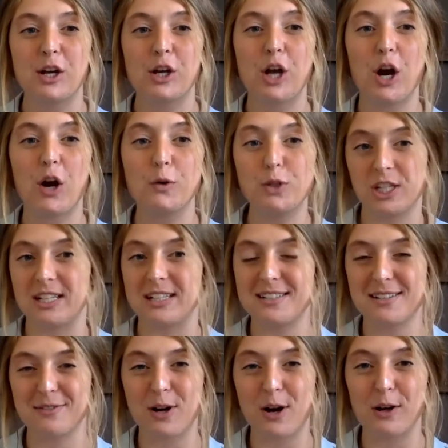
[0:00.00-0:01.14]
coaches,
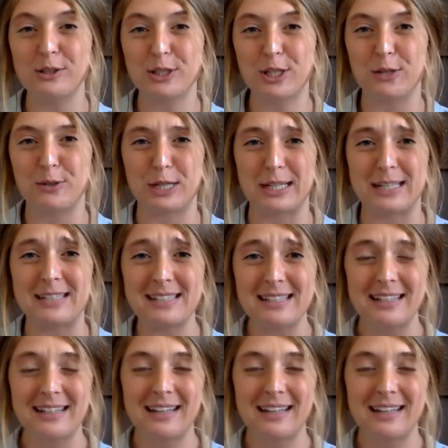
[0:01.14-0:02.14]
of college coaches,